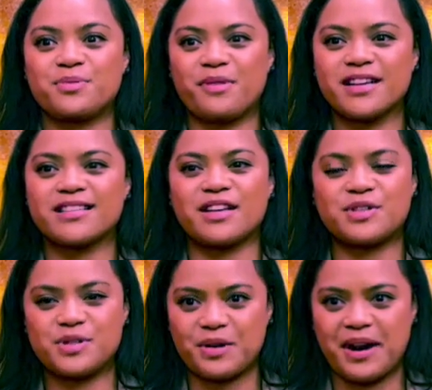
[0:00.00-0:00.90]
brings us
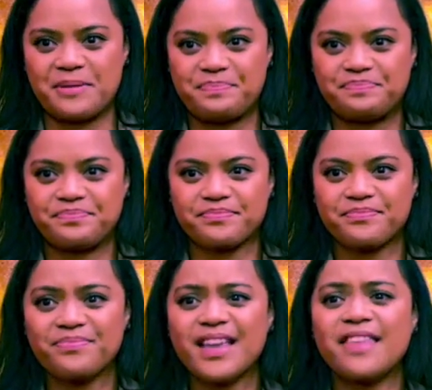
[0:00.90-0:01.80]
joy."
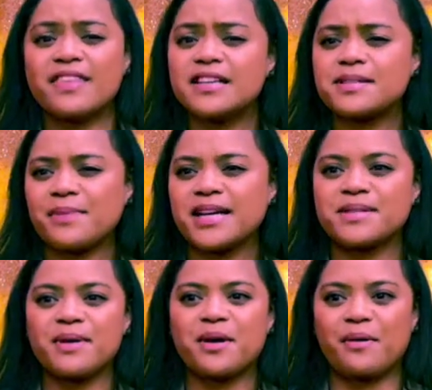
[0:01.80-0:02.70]
This
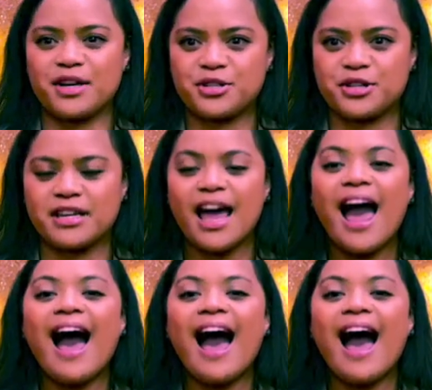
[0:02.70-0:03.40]
makes me question